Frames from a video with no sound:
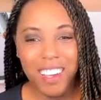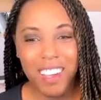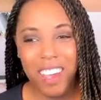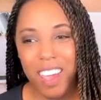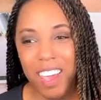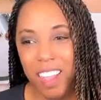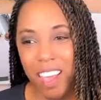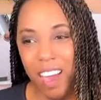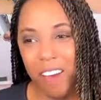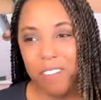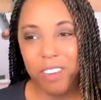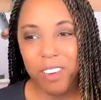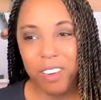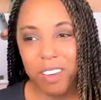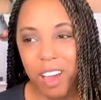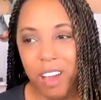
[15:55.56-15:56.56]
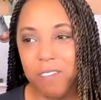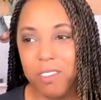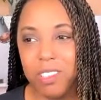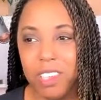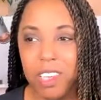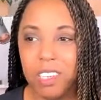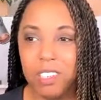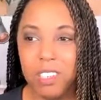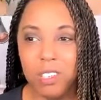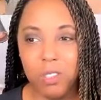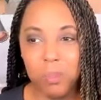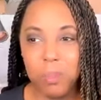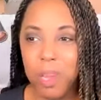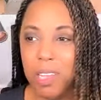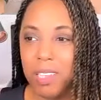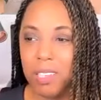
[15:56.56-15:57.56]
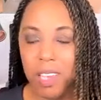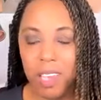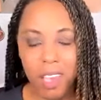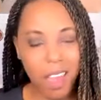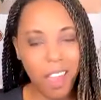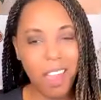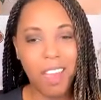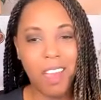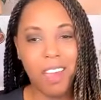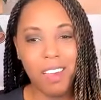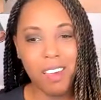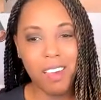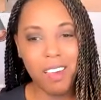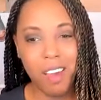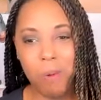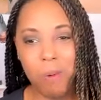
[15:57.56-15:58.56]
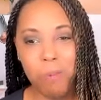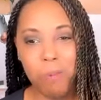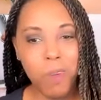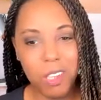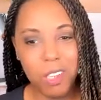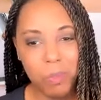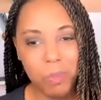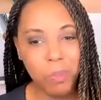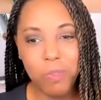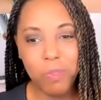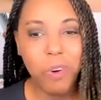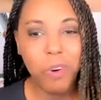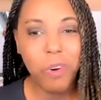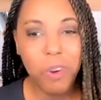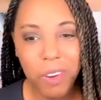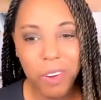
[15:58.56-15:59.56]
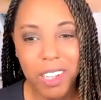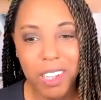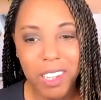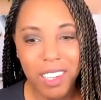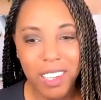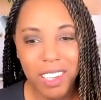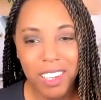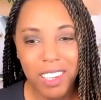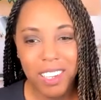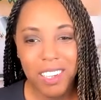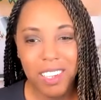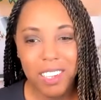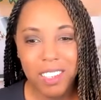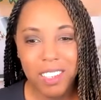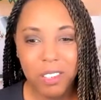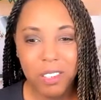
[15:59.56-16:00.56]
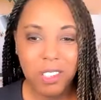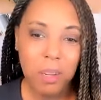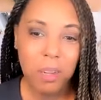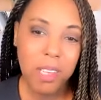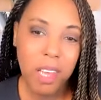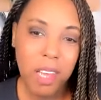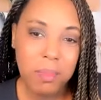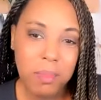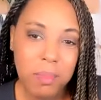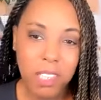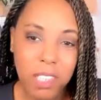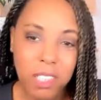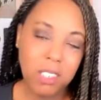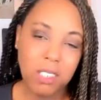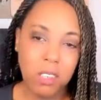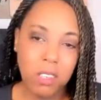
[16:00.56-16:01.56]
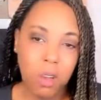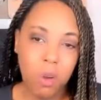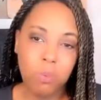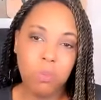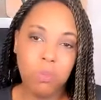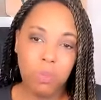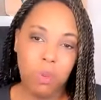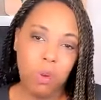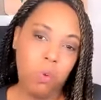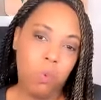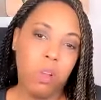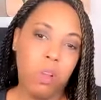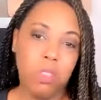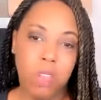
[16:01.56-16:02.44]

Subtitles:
And after a conversation, you may say, "Hey, I'm ready to move forward." So sometimes they just don't know where